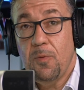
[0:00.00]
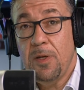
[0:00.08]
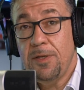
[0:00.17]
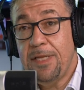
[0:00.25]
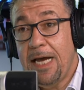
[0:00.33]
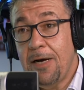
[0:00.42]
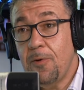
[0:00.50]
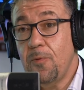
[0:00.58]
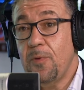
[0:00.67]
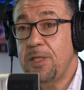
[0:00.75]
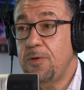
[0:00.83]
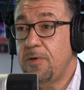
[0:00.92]
Well, now
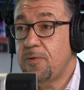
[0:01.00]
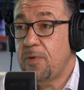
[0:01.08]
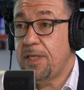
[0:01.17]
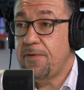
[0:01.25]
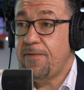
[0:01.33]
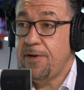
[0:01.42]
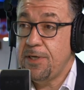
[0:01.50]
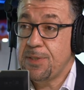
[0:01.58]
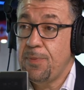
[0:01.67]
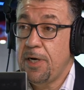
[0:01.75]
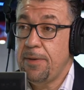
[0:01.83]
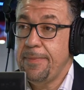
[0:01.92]
we do it with a very
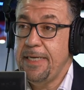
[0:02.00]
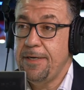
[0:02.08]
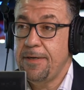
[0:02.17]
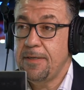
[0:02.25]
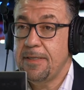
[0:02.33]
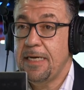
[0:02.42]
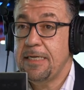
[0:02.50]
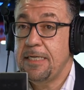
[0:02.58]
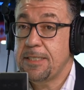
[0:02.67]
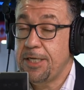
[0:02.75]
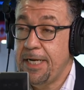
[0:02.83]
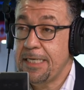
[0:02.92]
smart meter that
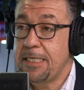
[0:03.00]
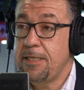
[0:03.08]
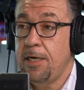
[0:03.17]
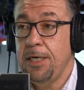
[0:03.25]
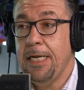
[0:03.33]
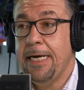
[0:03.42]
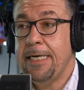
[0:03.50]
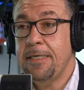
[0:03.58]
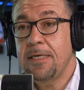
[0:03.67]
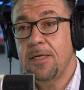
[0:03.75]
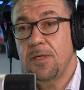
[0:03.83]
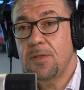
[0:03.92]
is connected
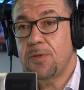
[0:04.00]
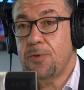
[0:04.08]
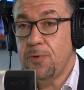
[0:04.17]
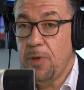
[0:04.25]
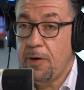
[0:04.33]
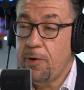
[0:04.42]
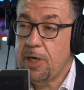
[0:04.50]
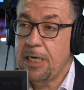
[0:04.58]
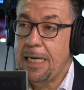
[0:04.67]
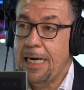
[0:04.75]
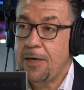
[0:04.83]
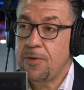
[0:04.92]
online through our
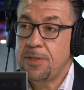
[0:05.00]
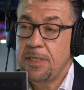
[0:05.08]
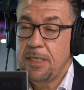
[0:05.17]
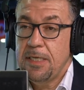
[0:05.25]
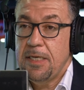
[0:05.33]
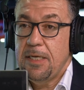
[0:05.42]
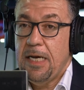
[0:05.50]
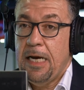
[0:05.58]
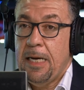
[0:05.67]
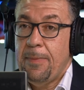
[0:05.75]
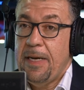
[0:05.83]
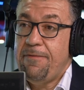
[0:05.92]
cloud.
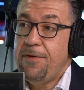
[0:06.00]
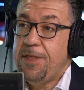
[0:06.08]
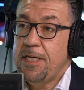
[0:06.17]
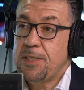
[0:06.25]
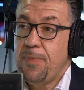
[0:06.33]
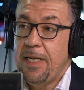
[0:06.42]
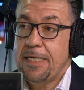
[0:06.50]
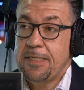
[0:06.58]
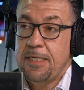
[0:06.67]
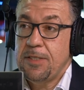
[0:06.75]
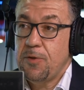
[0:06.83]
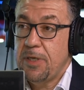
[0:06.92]
Everything's
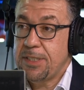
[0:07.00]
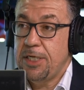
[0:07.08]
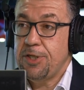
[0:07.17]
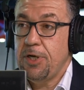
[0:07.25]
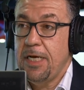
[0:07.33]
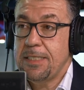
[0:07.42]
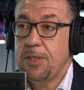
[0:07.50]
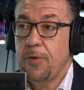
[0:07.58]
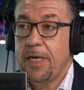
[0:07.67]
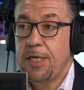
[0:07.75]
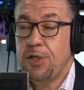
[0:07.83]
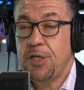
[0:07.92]
plugged into a centralized
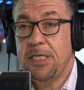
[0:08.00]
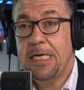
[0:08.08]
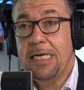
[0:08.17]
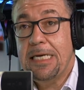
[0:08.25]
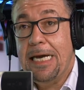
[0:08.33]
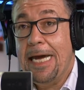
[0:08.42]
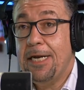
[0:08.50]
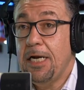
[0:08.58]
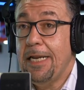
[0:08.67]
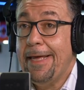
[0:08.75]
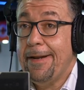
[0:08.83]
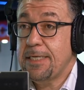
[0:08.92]
location.
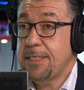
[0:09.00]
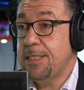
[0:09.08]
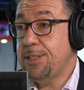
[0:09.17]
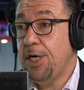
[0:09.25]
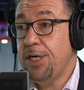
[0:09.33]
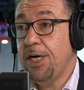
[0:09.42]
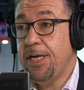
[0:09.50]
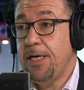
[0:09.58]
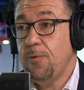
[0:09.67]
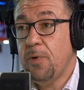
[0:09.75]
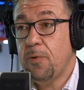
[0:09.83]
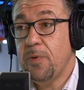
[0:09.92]
Analytics is done on
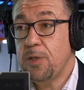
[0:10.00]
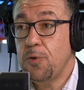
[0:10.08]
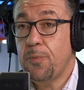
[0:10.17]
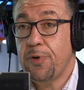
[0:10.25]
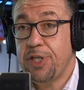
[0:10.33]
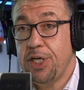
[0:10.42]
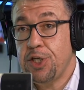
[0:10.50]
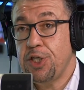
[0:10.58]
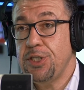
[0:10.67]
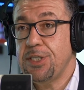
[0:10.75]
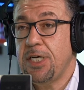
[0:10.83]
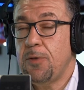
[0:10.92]
it, where we do
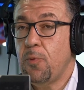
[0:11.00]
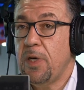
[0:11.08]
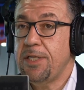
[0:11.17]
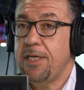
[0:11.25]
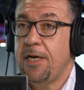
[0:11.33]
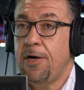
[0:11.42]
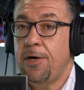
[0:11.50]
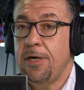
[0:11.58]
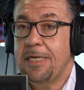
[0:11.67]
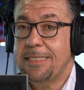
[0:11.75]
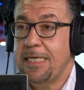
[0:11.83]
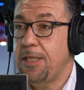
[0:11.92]
predictions on what
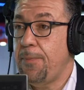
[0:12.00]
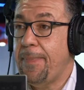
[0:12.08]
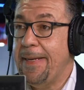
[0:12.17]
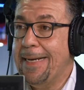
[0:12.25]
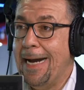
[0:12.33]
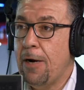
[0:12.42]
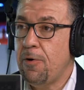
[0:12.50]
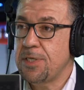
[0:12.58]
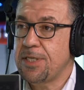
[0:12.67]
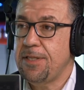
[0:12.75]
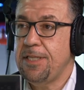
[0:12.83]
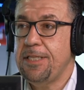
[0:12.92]
are, let's say, the peak
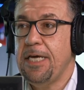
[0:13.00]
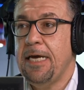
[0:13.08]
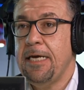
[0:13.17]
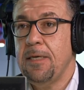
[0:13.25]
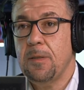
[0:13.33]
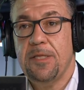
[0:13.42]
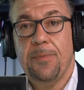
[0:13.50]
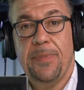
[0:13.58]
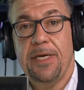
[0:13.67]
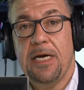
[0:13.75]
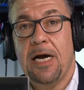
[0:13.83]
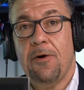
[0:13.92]
hours of the day, the
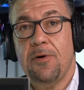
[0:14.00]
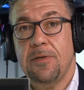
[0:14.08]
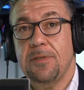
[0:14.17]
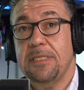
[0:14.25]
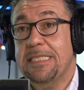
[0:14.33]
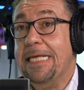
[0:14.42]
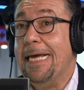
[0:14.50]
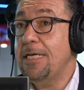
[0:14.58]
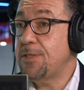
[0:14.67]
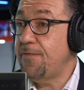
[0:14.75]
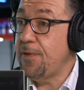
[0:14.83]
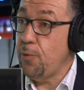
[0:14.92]
peak hour
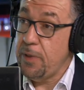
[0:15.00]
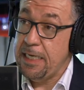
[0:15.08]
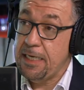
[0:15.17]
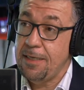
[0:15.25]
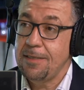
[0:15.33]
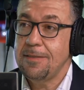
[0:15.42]
days of the week,